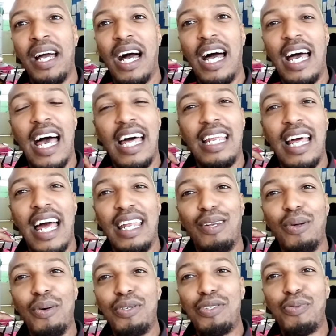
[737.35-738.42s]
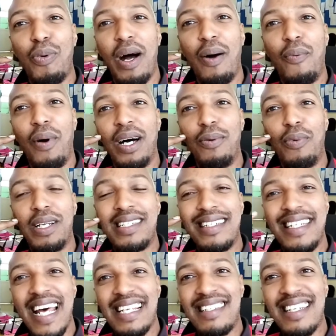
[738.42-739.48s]
And looks what's
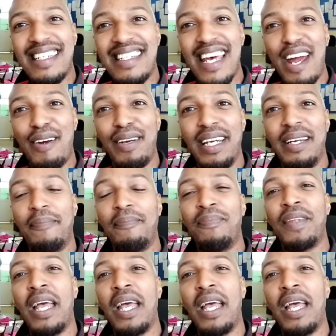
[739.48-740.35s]
necessary